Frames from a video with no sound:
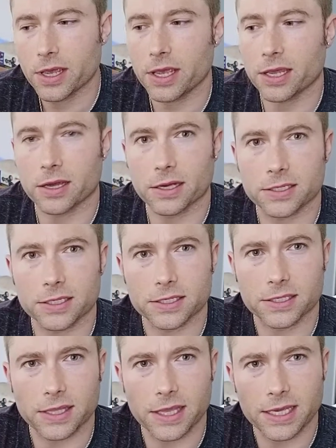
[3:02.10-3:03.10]
It
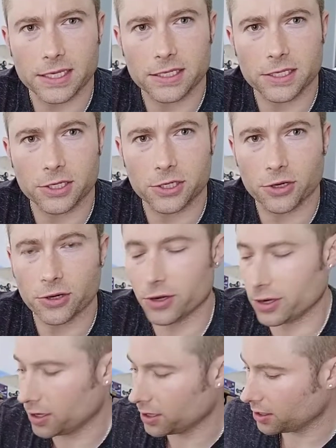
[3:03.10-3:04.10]
causes this to
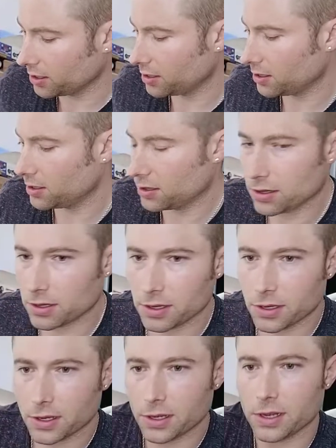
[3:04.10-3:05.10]
turn
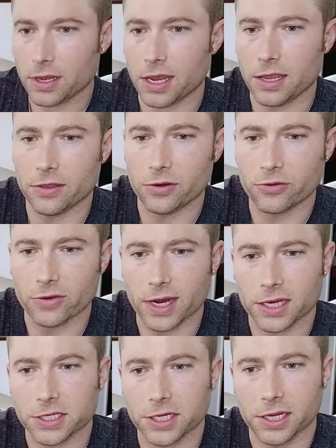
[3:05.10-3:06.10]
in the
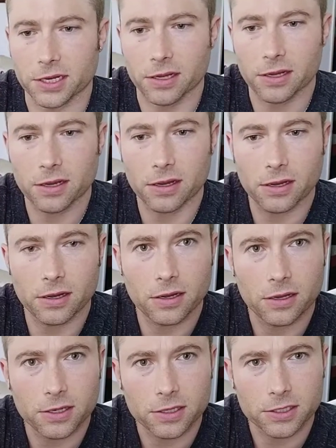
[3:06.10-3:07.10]
direction
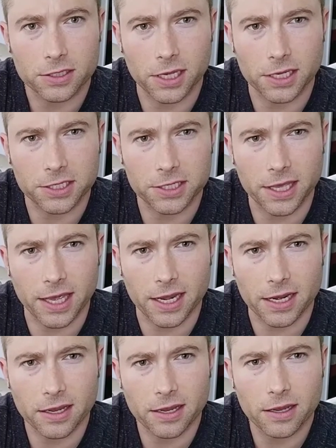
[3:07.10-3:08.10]
such
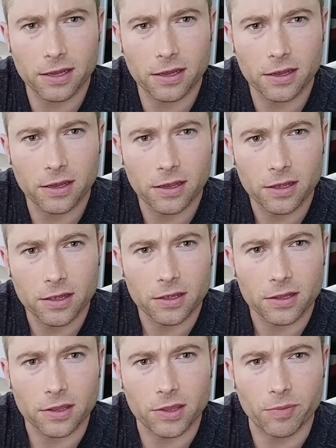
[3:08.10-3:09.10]
that
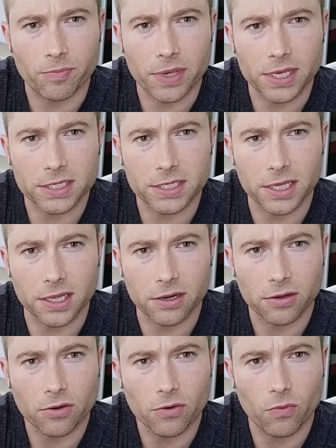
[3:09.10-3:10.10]
the piston
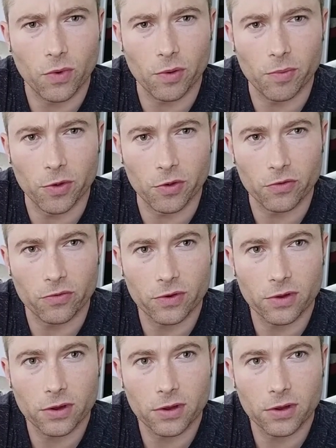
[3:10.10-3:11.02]
will move,